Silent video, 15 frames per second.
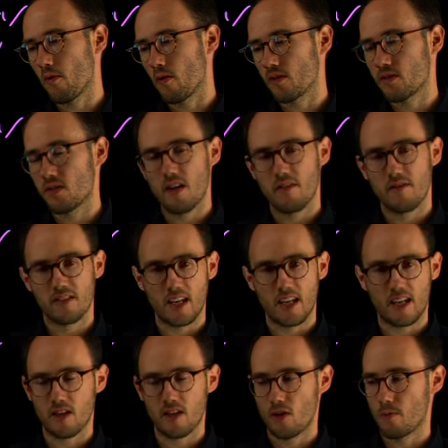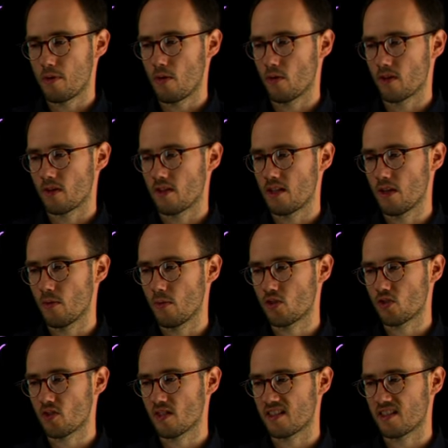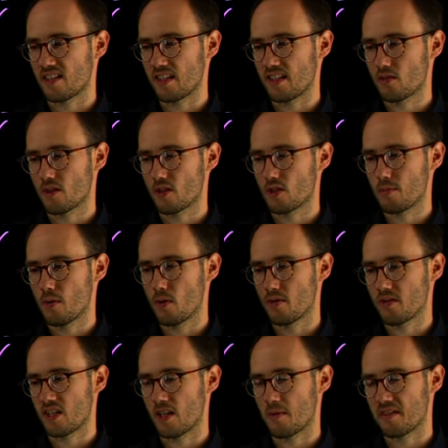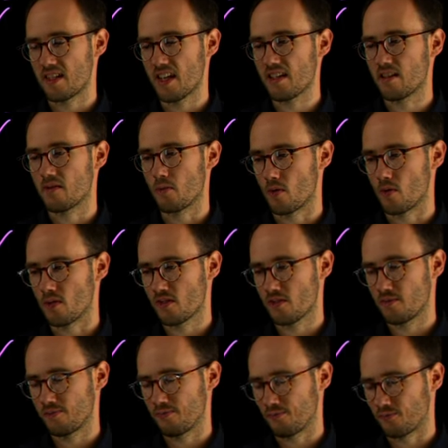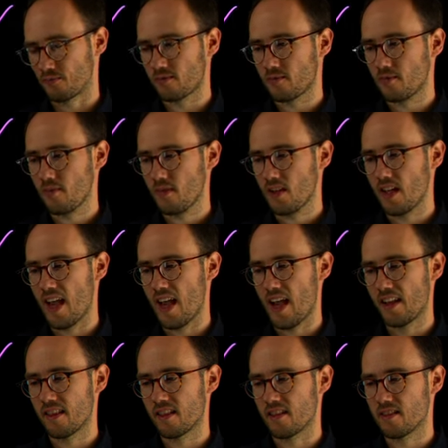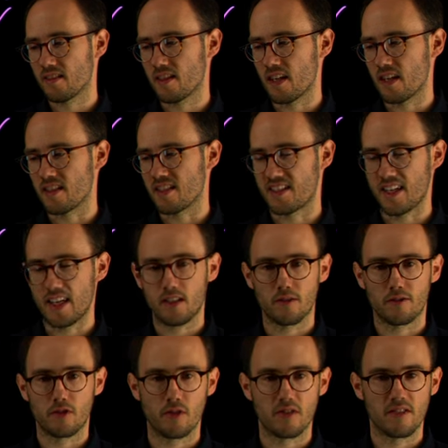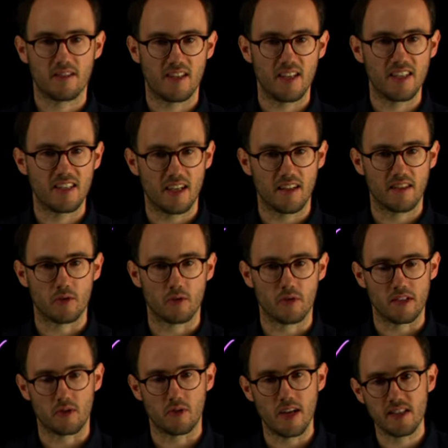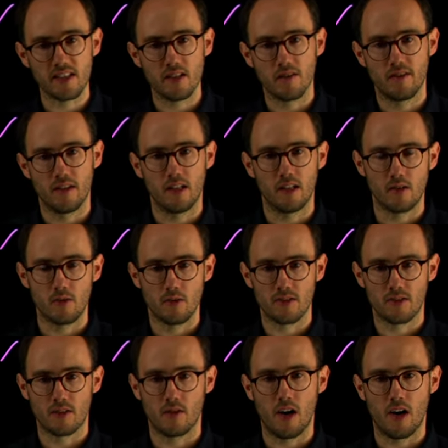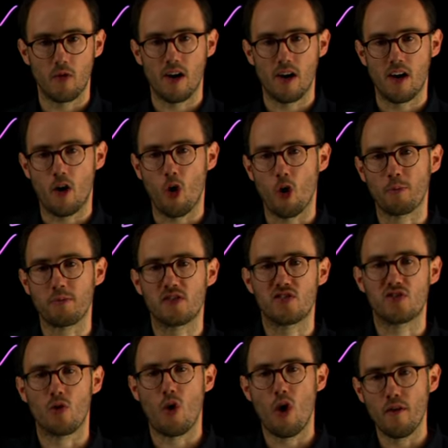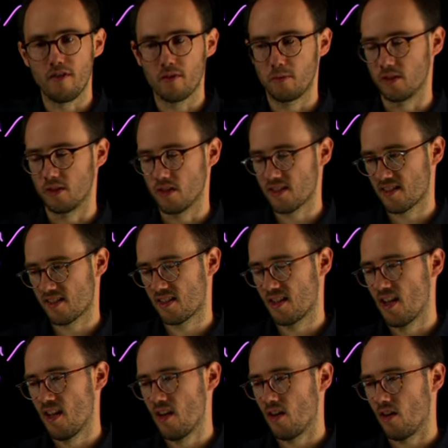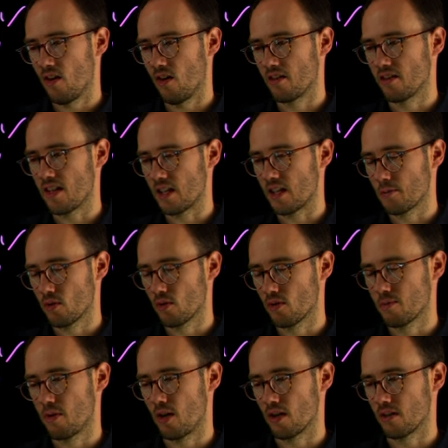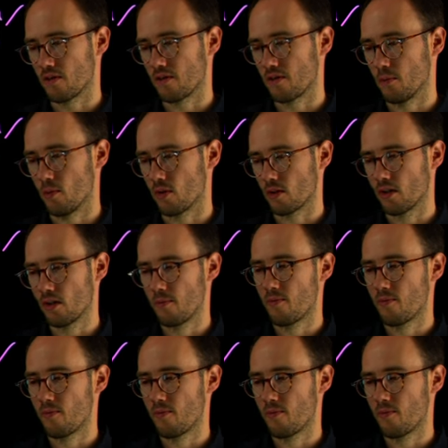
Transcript: also have a second component here, which is Z transpose times Z inverse. And in Z, of course, these are the regressor values, so our observables on the input part of the model.